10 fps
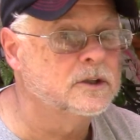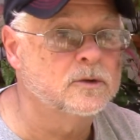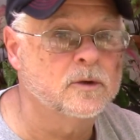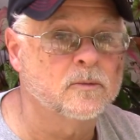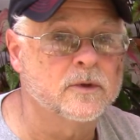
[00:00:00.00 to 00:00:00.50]

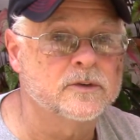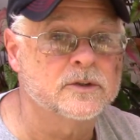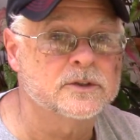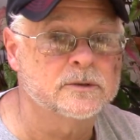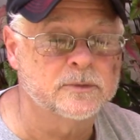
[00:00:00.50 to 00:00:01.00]
do it with
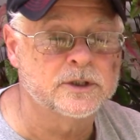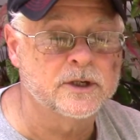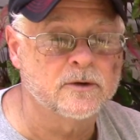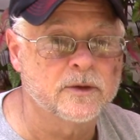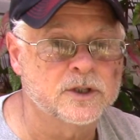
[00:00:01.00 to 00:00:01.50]
just
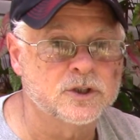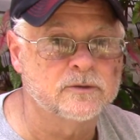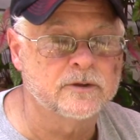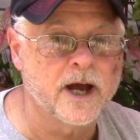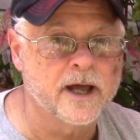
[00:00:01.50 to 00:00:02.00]
material that
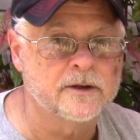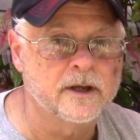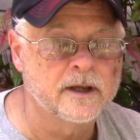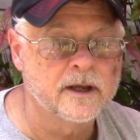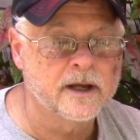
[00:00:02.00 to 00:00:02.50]
you've got
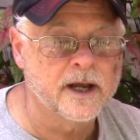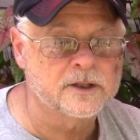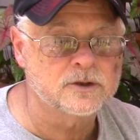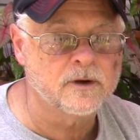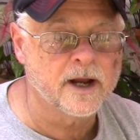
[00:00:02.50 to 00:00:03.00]

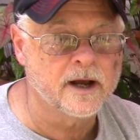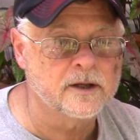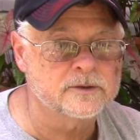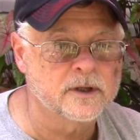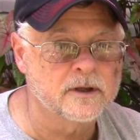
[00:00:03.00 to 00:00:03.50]
at your
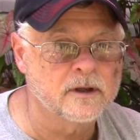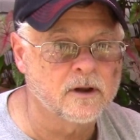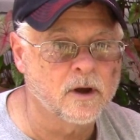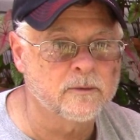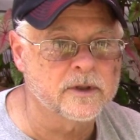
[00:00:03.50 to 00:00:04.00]
house,
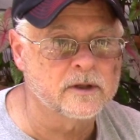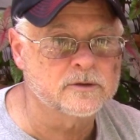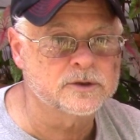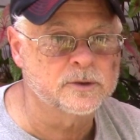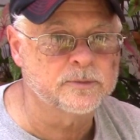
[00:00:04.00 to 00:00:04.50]
along with a
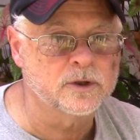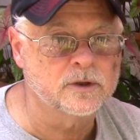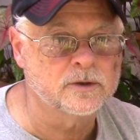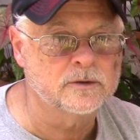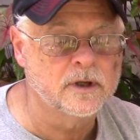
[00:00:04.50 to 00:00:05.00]
little super
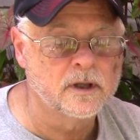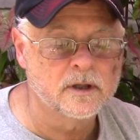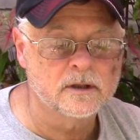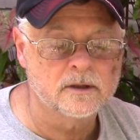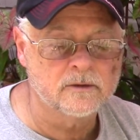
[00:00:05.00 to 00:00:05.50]
glue,
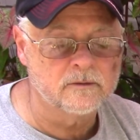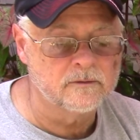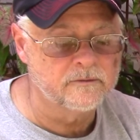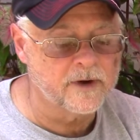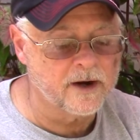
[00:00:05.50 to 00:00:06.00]
a little
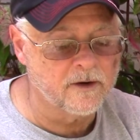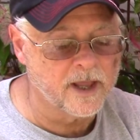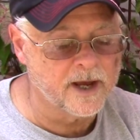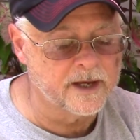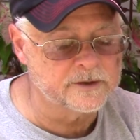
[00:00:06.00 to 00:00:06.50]
fire
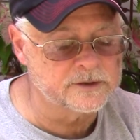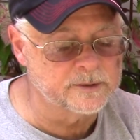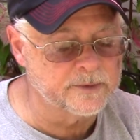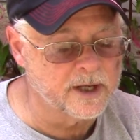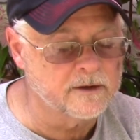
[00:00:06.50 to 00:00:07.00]
line or
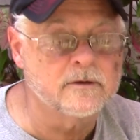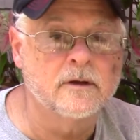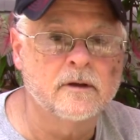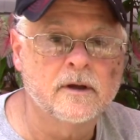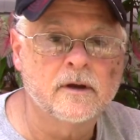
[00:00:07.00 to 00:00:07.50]
some kind
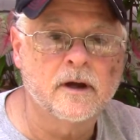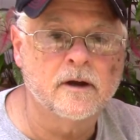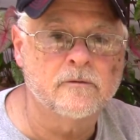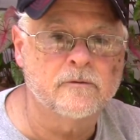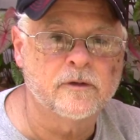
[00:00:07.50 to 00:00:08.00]

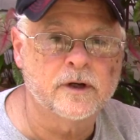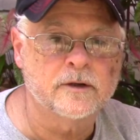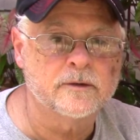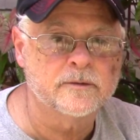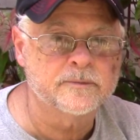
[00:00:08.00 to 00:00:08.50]

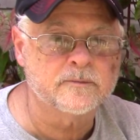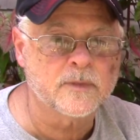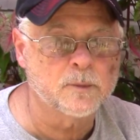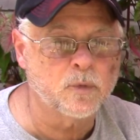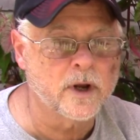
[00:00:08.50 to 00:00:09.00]
of
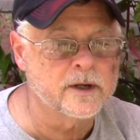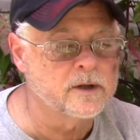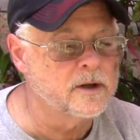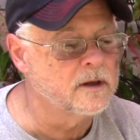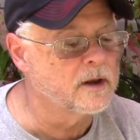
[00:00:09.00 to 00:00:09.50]

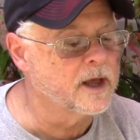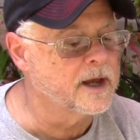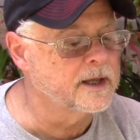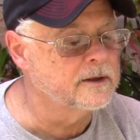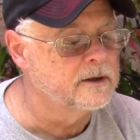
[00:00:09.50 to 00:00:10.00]
braided
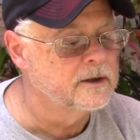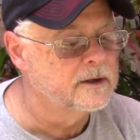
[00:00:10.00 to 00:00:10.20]
line,